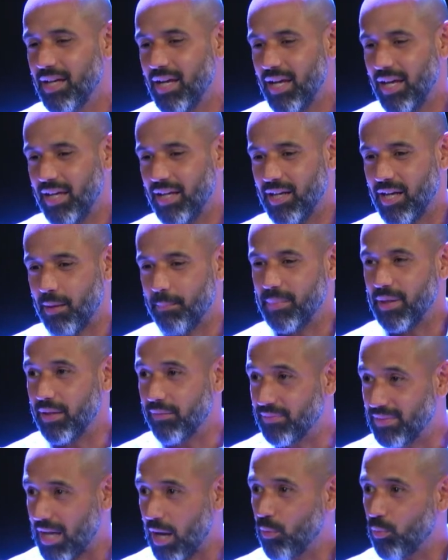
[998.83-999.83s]
And
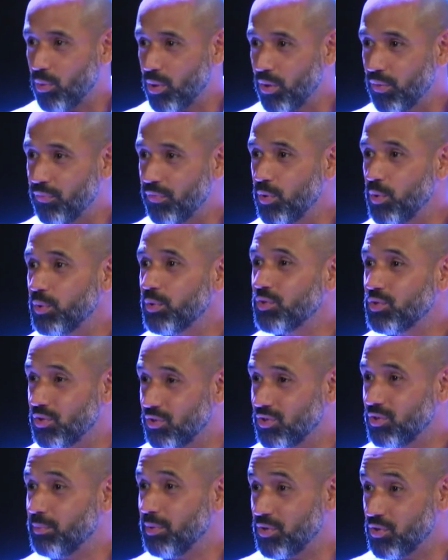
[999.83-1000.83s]
if that were our focus,
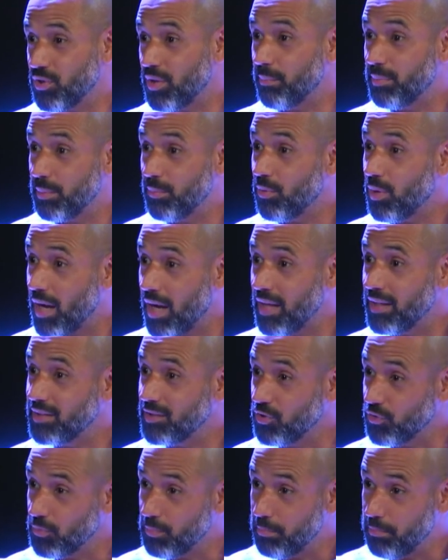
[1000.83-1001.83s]
just to make sure that people had
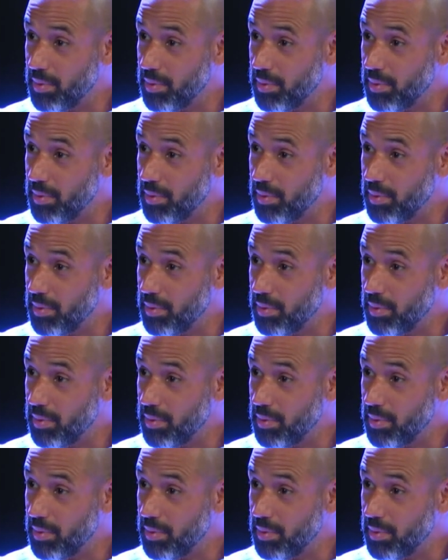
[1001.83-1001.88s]
those